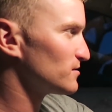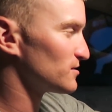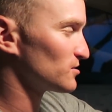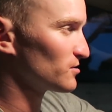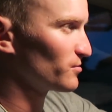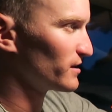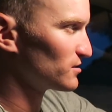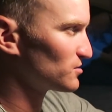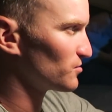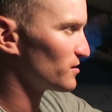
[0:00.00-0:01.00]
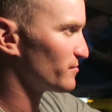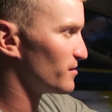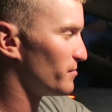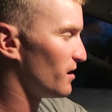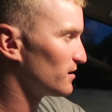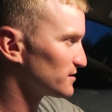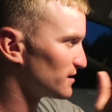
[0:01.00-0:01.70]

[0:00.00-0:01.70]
because it's a good way to store them in a box.